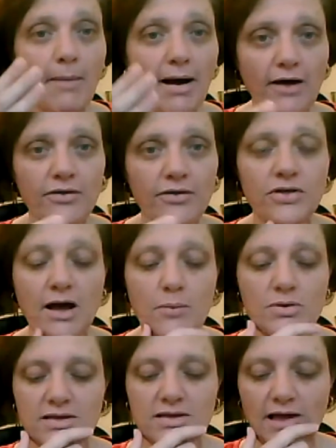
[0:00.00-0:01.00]
My other thing I
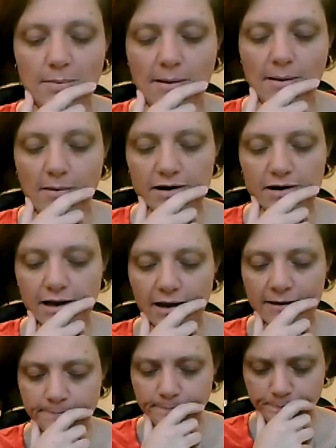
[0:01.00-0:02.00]
would say about
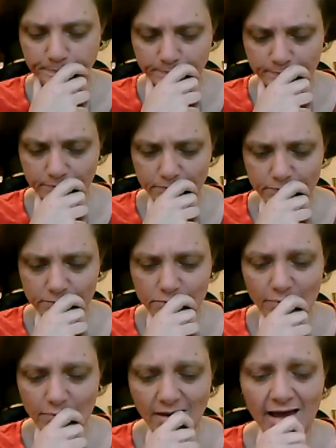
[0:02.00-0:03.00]
marketing
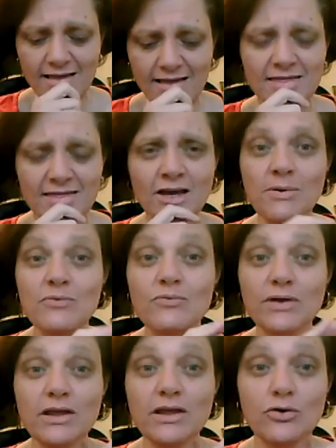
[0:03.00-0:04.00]
is I think it'd be
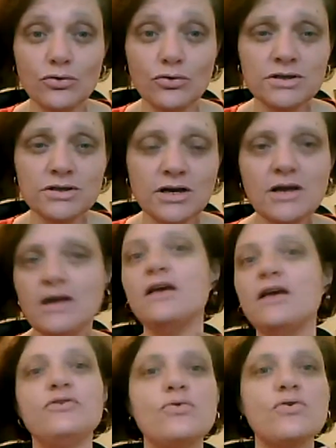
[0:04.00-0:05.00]
really good
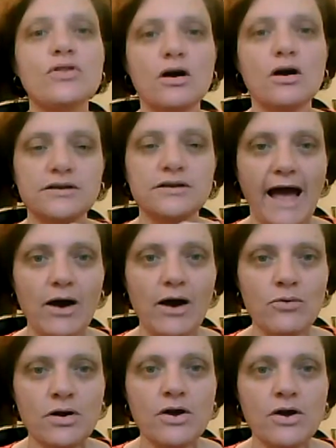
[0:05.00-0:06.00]
if you start
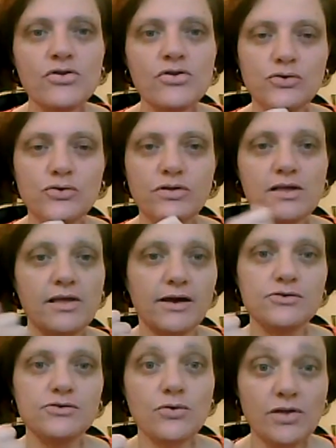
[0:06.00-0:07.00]
now to do things
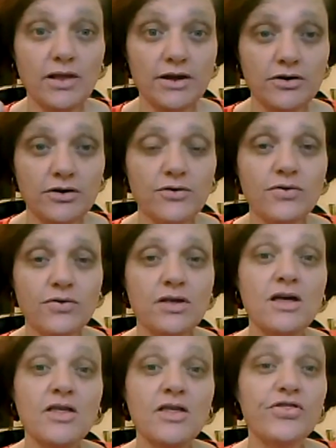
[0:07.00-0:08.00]
like newsletters,
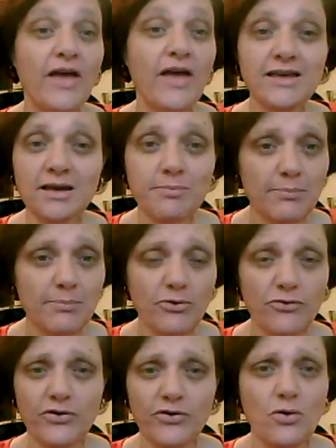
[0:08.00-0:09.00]
thanking
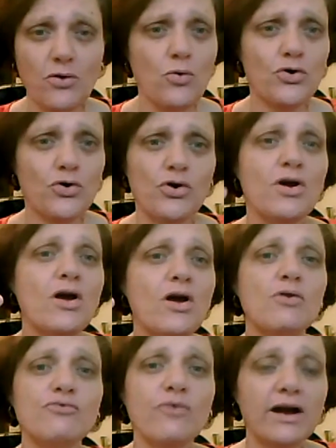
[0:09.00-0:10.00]
people for their order,
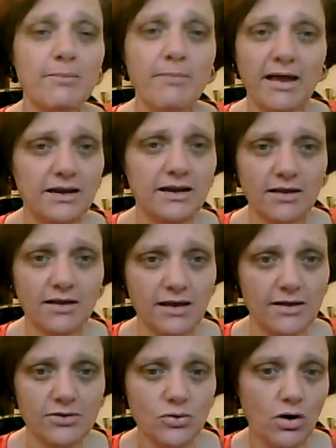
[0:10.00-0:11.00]
recommending that
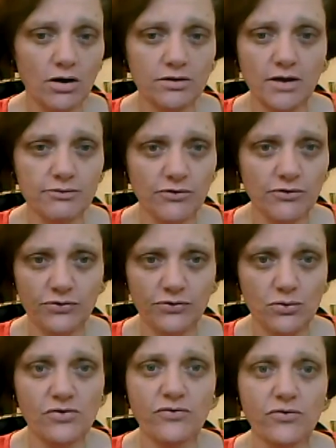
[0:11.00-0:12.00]
they do online
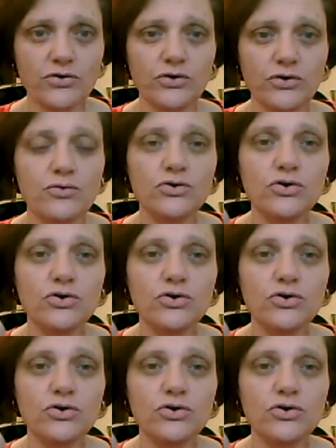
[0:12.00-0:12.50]
reviews for you.